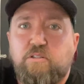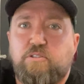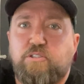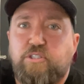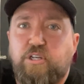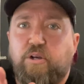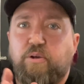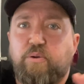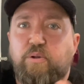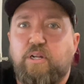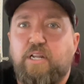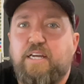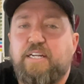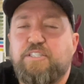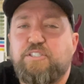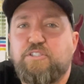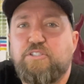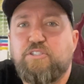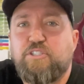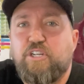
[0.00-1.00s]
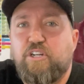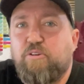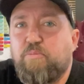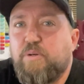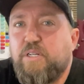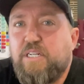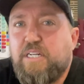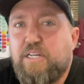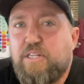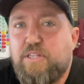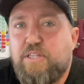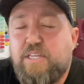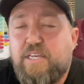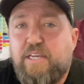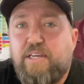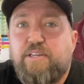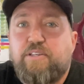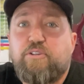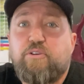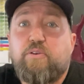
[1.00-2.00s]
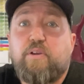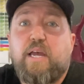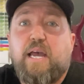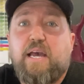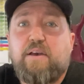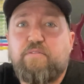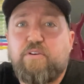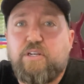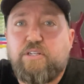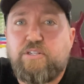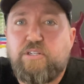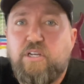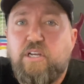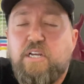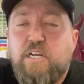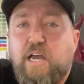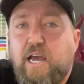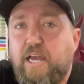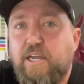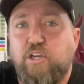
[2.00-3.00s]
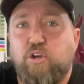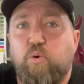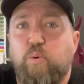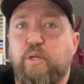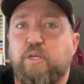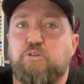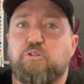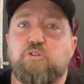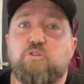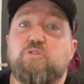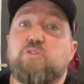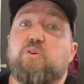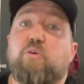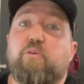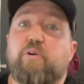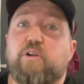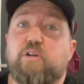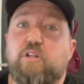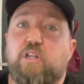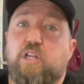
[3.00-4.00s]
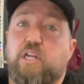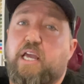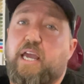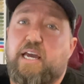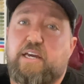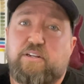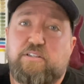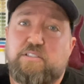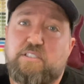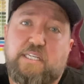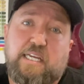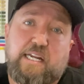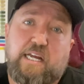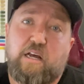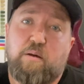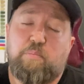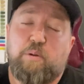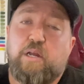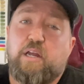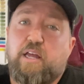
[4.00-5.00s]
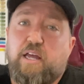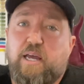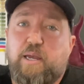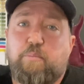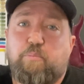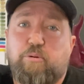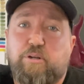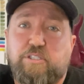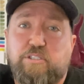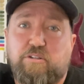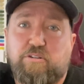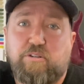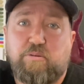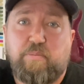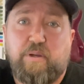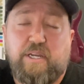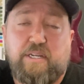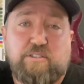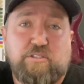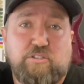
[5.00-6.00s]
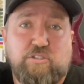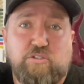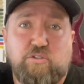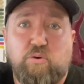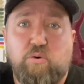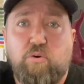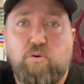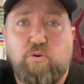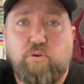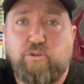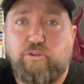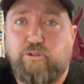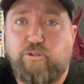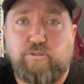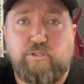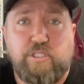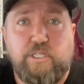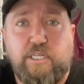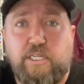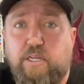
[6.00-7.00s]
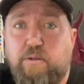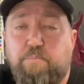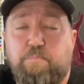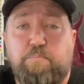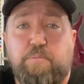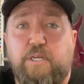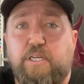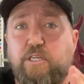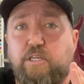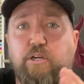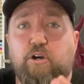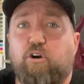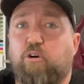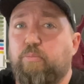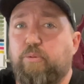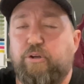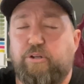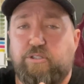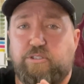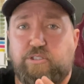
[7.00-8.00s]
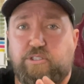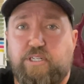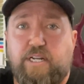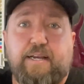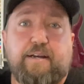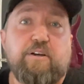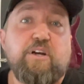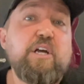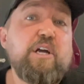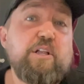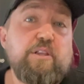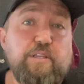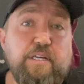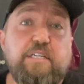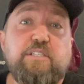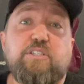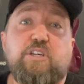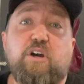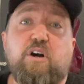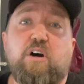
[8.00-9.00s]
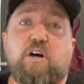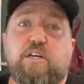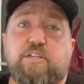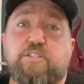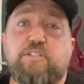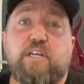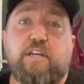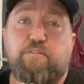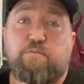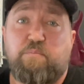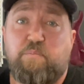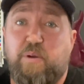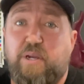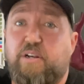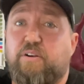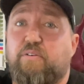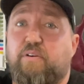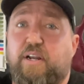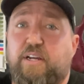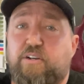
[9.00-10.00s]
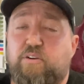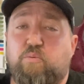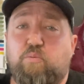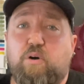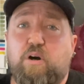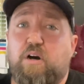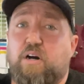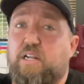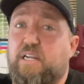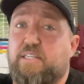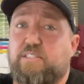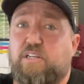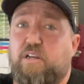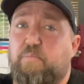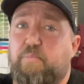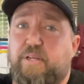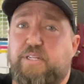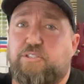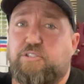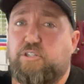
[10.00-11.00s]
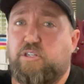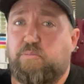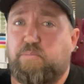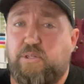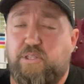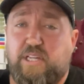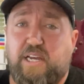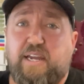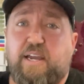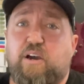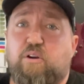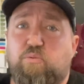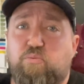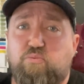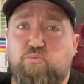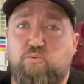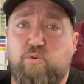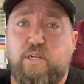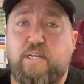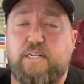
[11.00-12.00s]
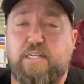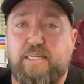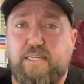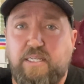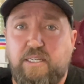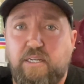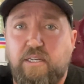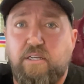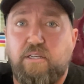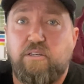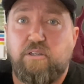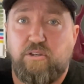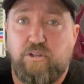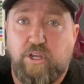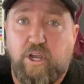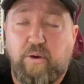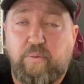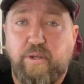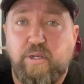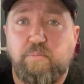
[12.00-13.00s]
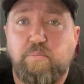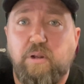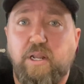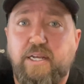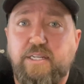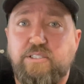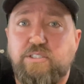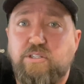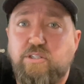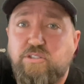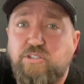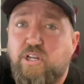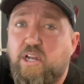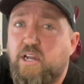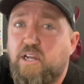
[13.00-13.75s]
So ladies and gentlemen, there you have it a quick tutorial on how to set up a print-on-demand store using BigCommerce. Now, these guys have been around a while, as I mentioned, but they are really going places.